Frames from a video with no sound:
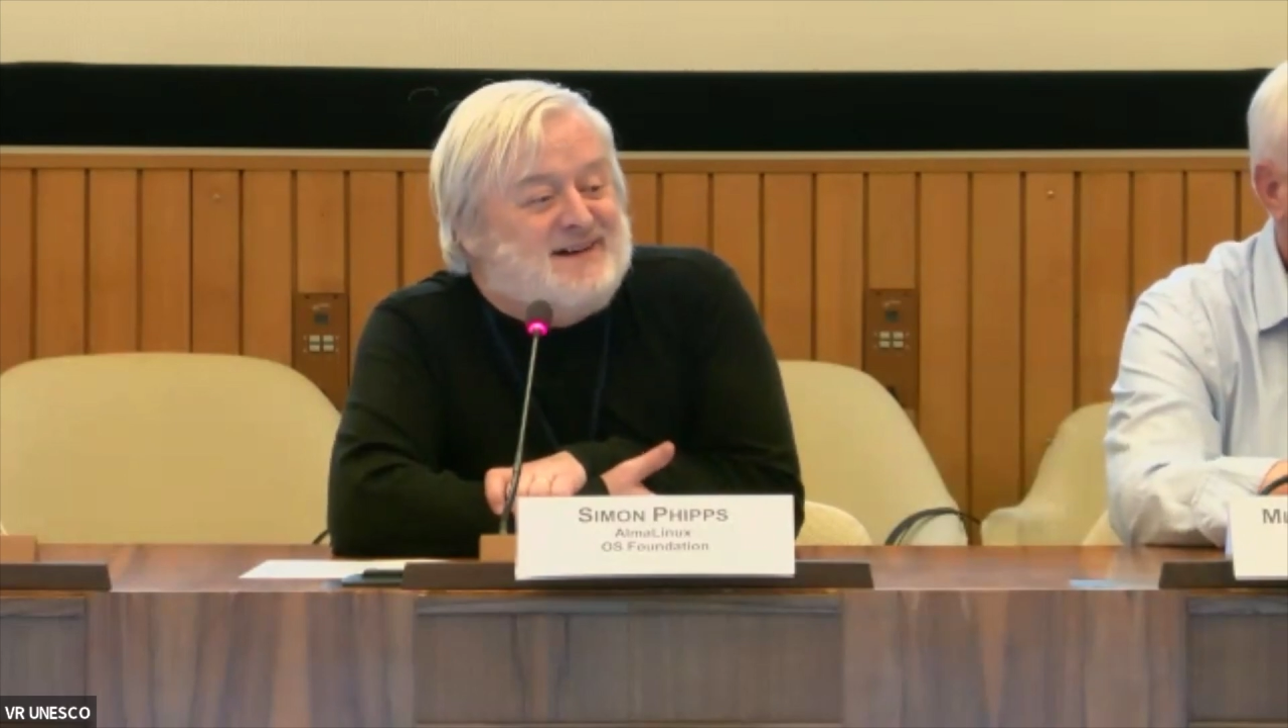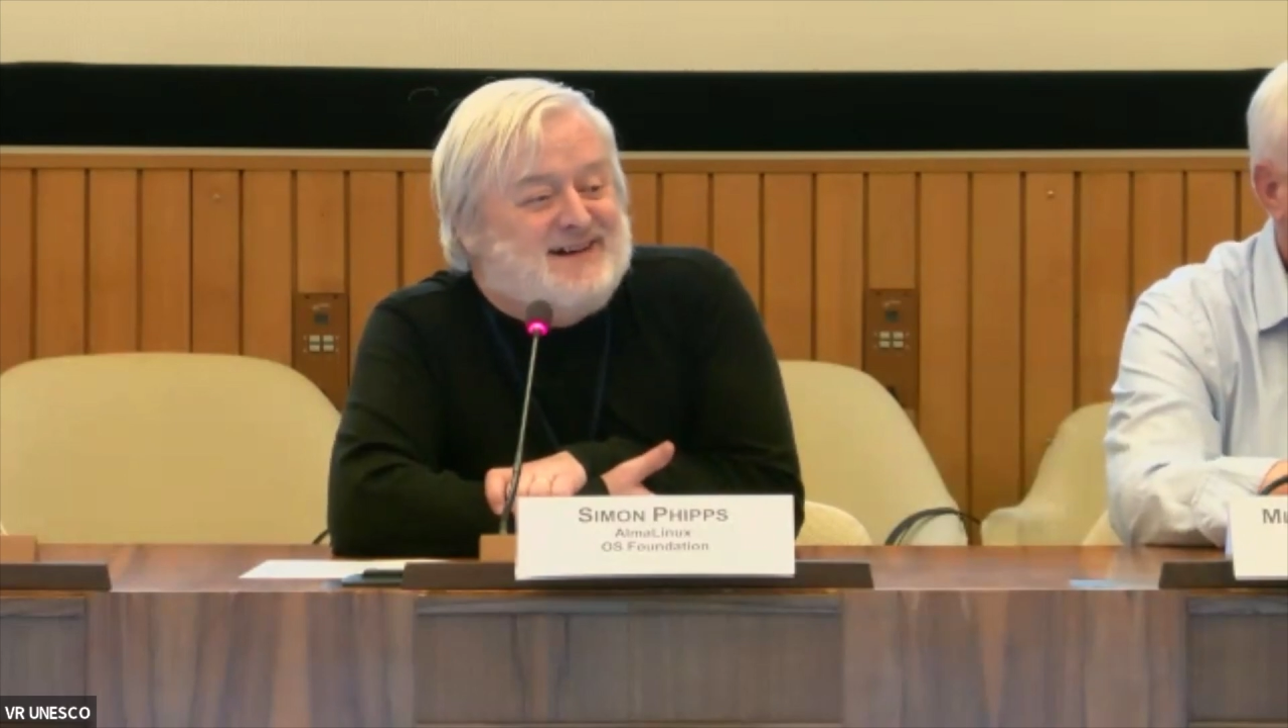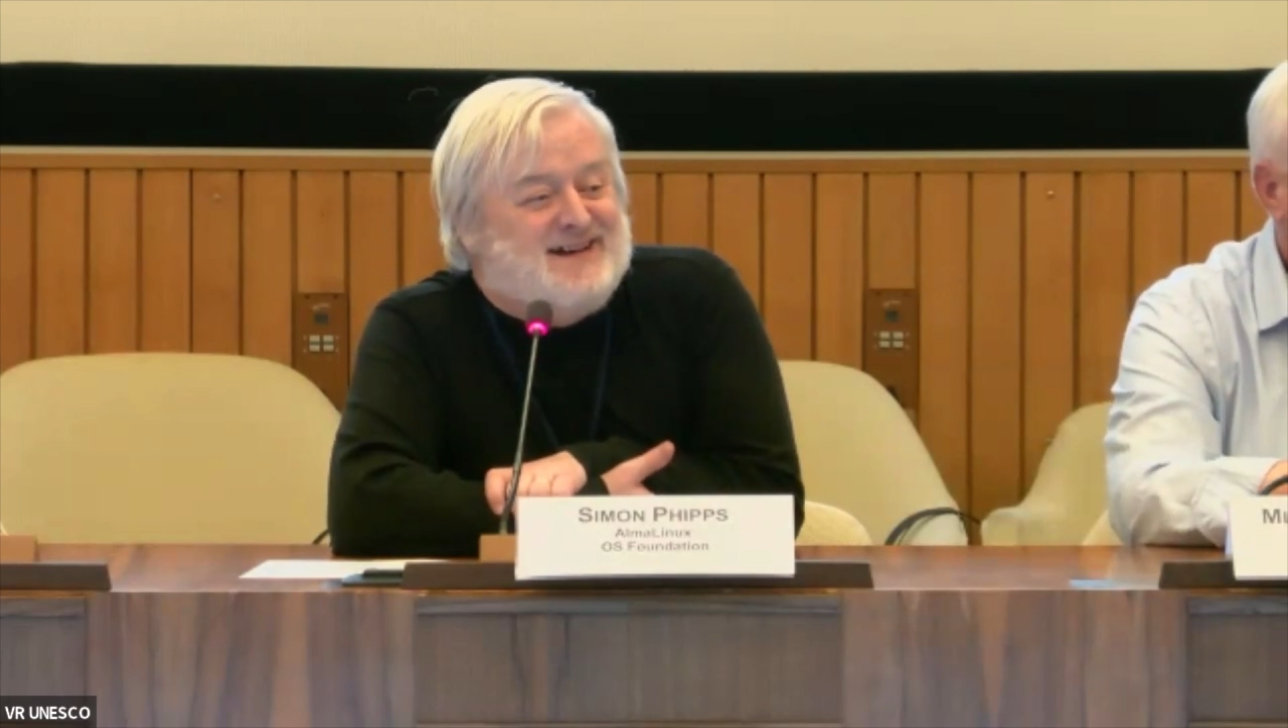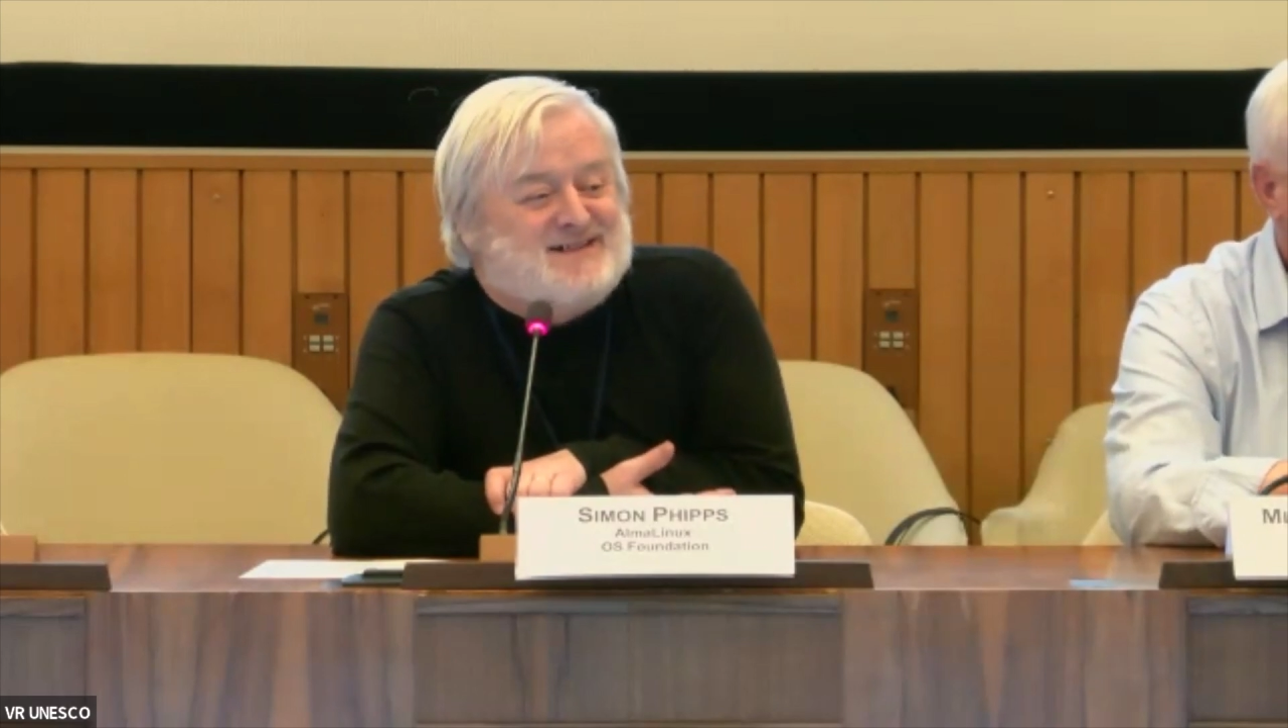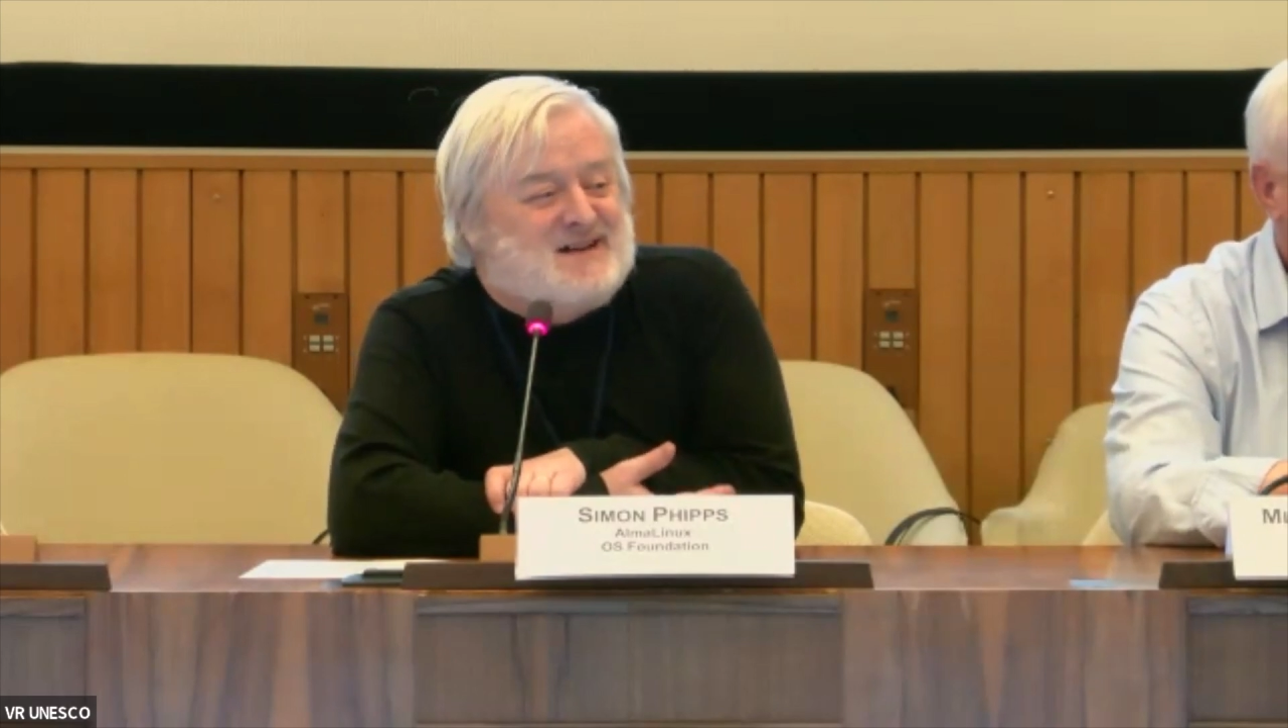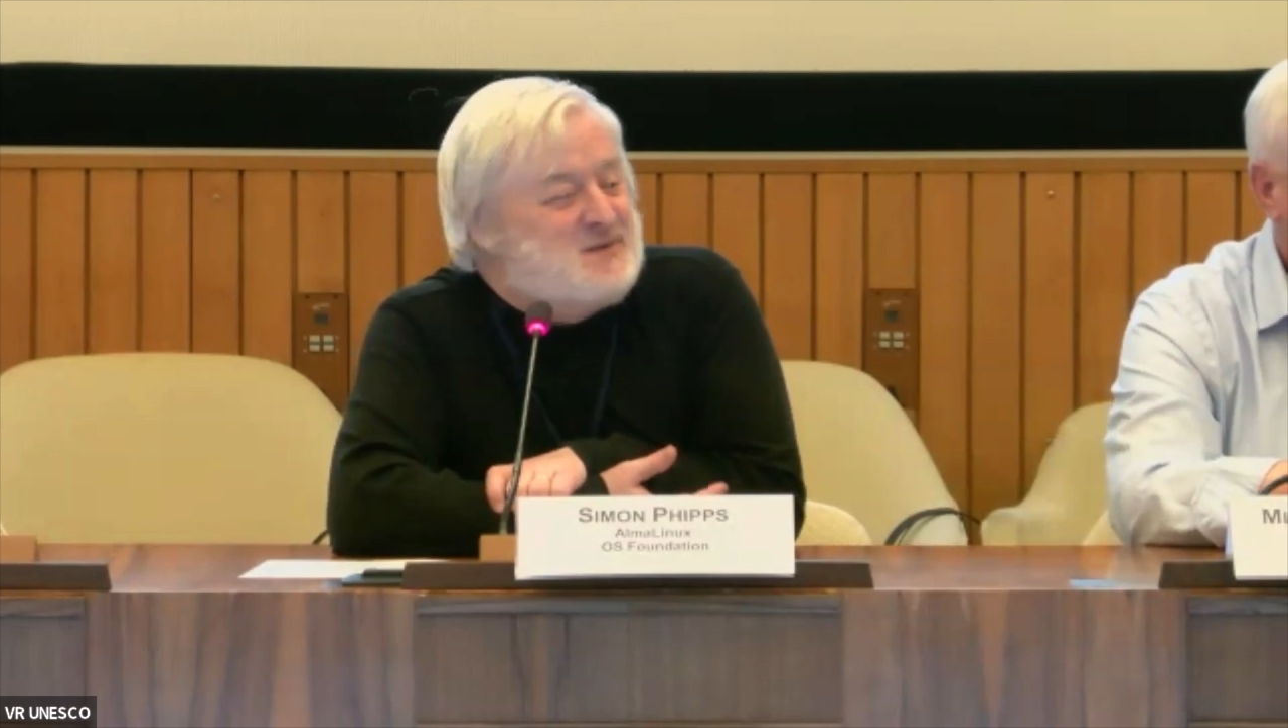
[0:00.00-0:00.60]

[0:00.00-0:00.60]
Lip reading: he's going